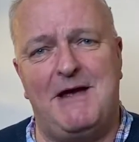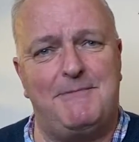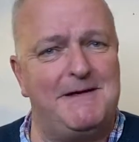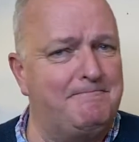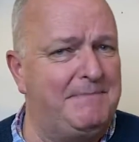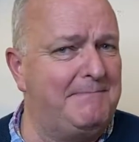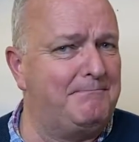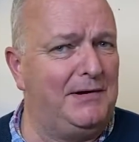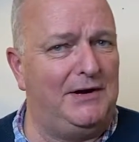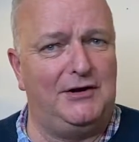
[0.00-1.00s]
maybe being
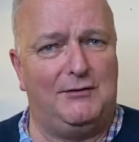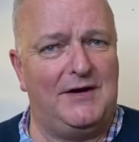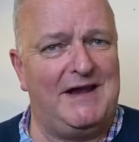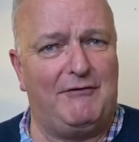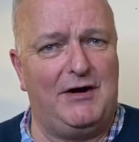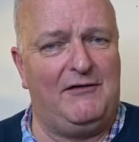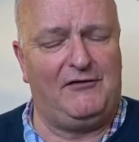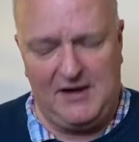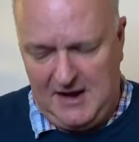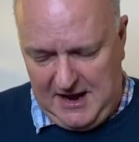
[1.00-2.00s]
bullied or whatever it is.